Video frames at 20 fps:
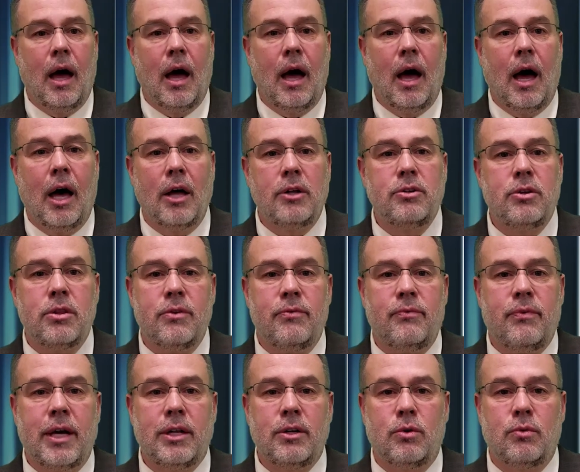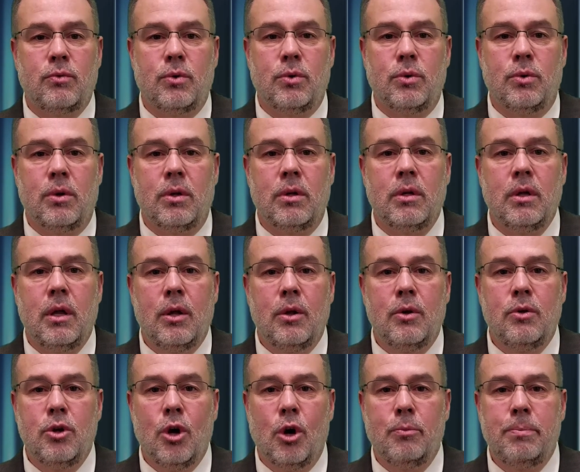Under the final rule,
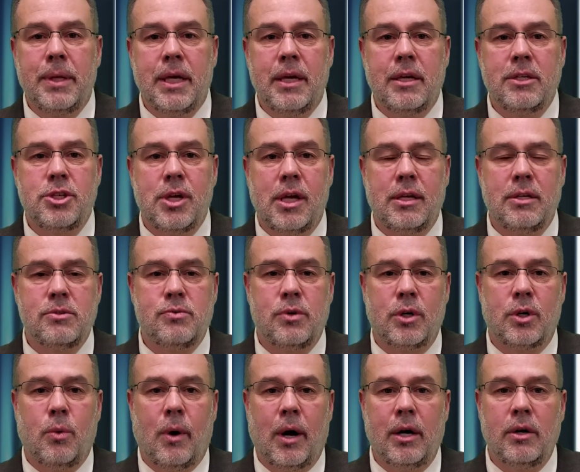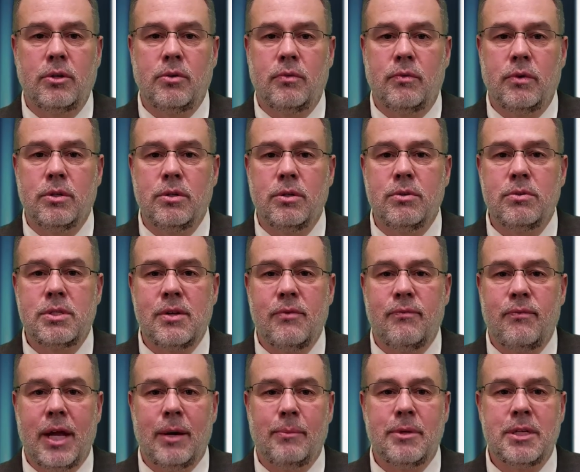no PHA is required to reduce a
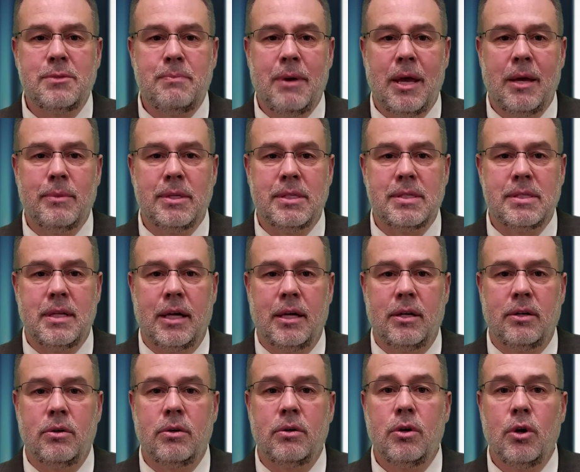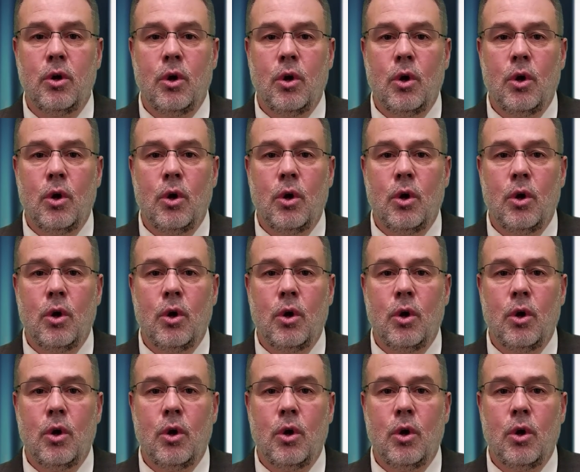family's payment standard